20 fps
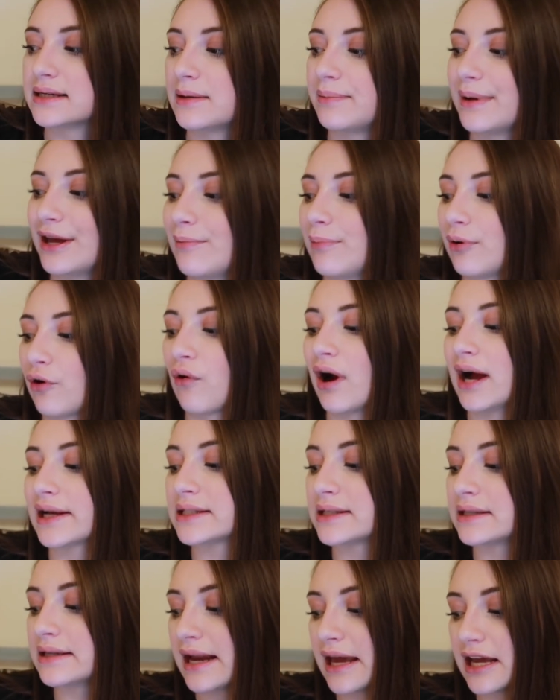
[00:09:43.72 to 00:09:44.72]
did a bit of
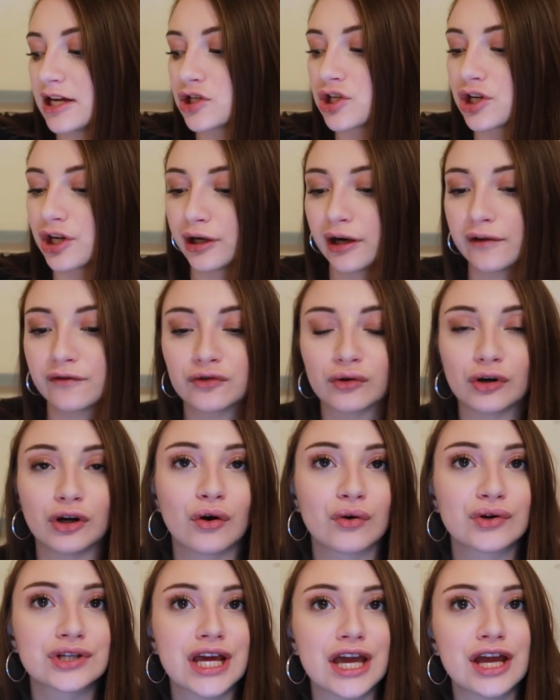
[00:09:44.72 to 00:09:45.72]
procrastination after a
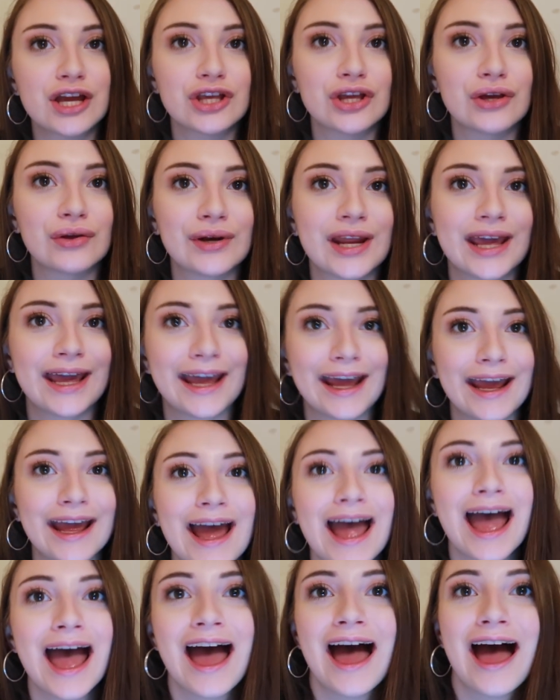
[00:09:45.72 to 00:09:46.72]
long day at
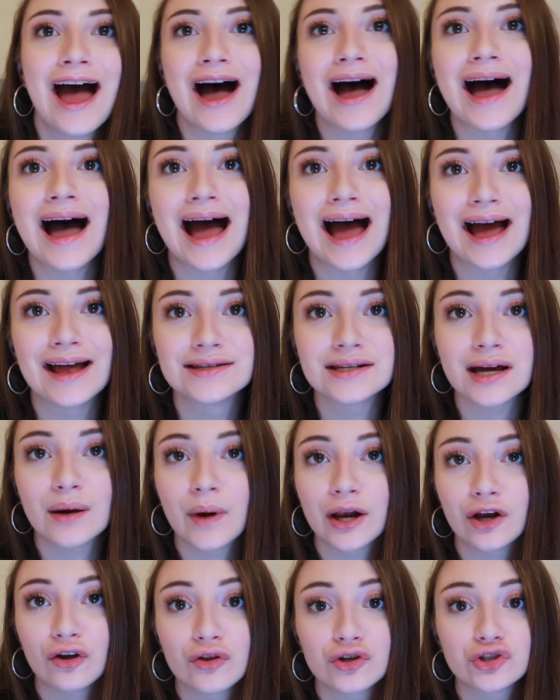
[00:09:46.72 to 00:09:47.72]
uni, and I
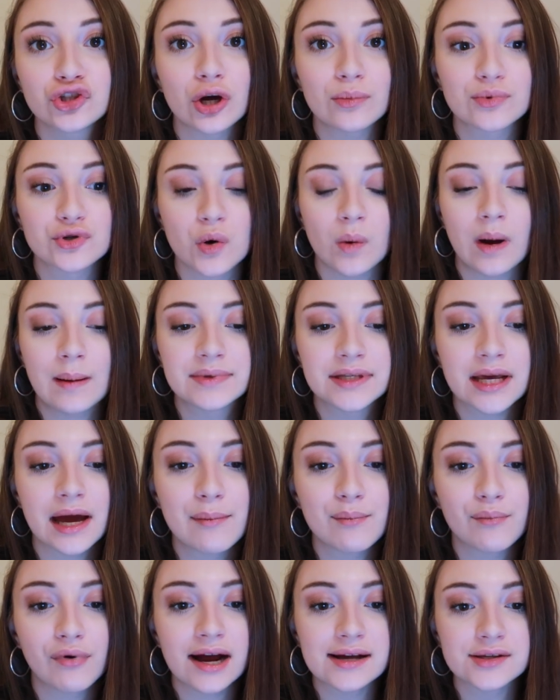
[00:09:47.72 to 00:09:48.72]
went on the Topshop website
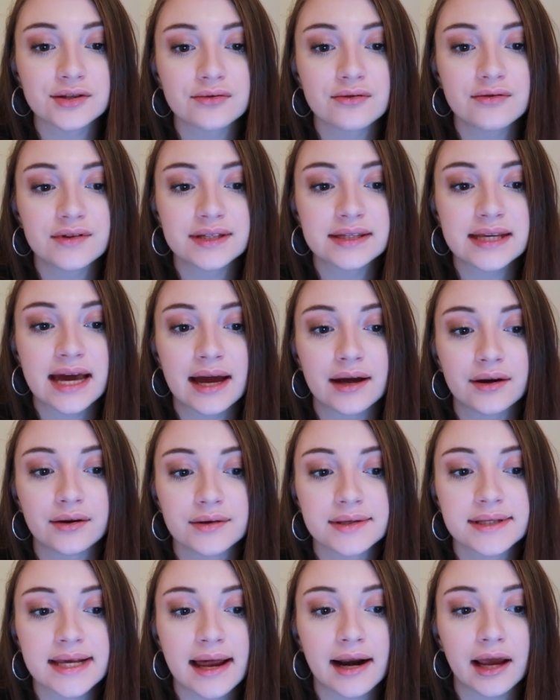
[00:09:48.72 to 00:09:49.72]
and browsed through the
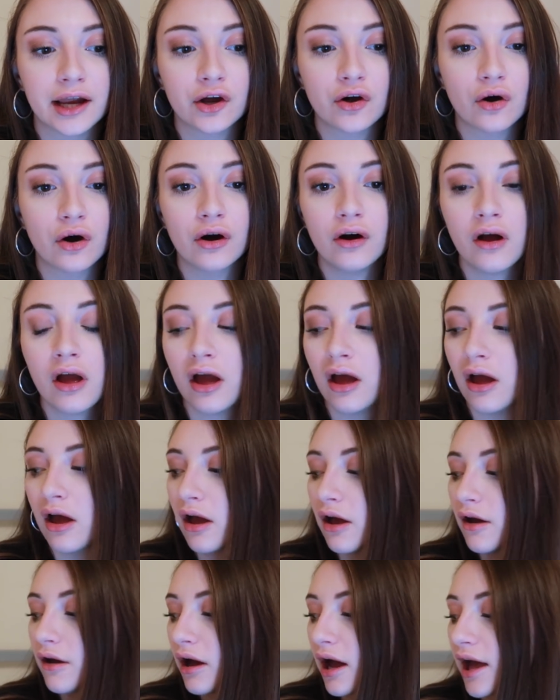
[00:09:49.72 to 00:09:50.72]
sales, and I
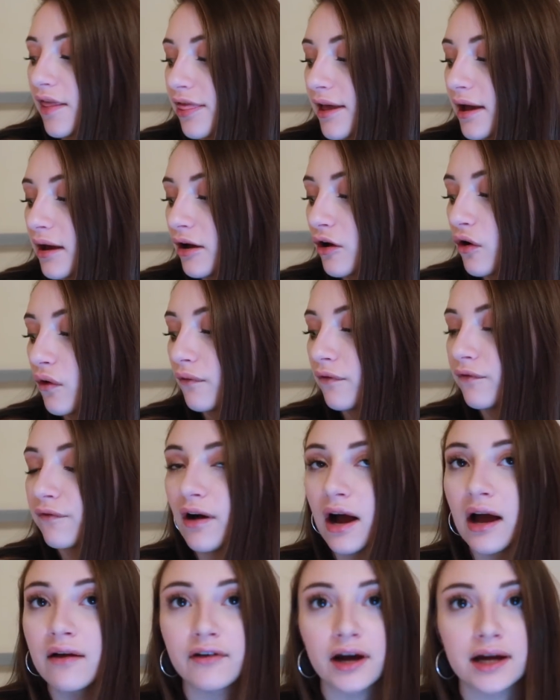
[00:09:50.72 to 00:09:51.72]
think I got
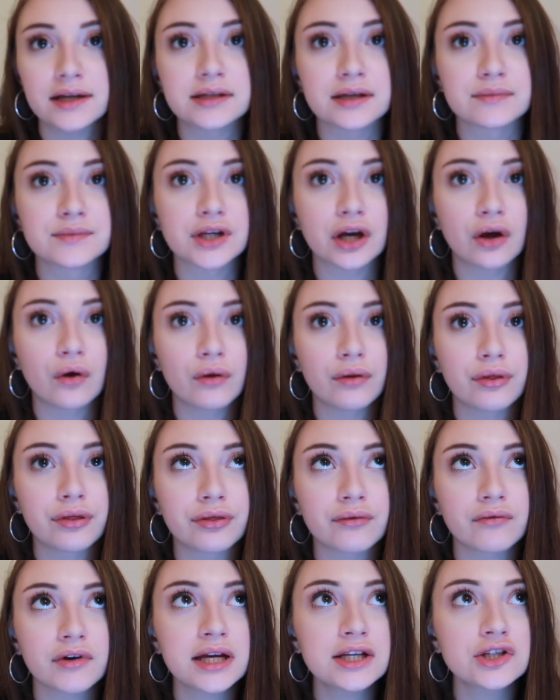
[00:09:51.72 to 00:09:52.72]
5 items. I got
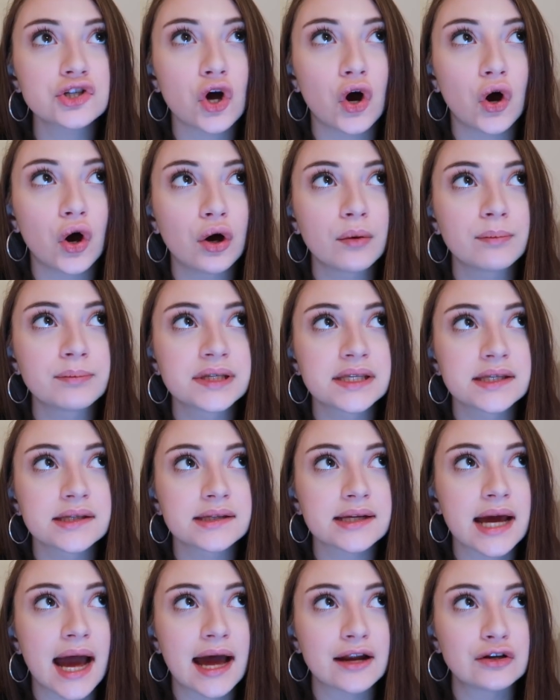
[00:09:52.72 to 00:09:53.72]
3
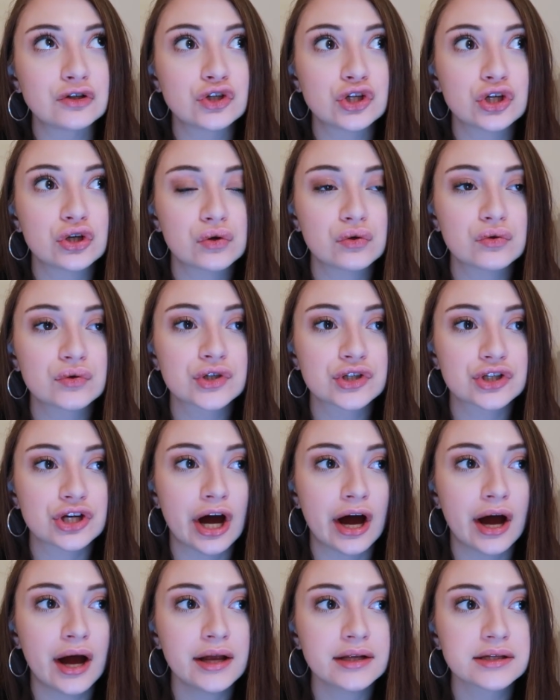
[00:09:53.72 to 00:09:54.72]
tops and 2
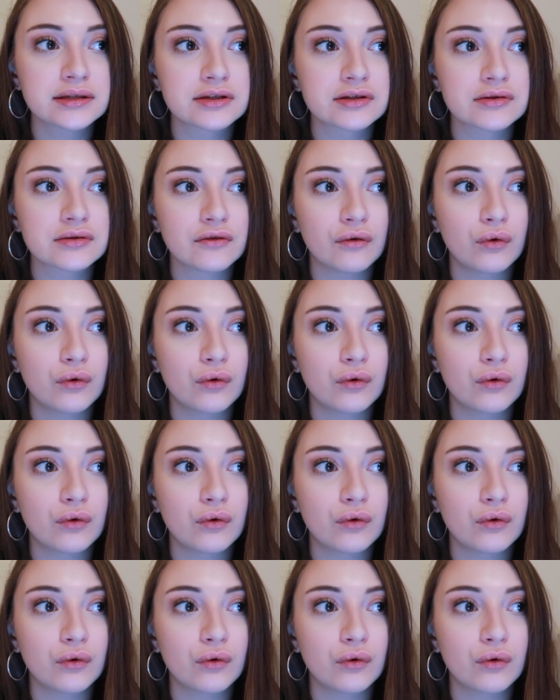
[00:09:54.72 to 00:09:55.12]
skirts,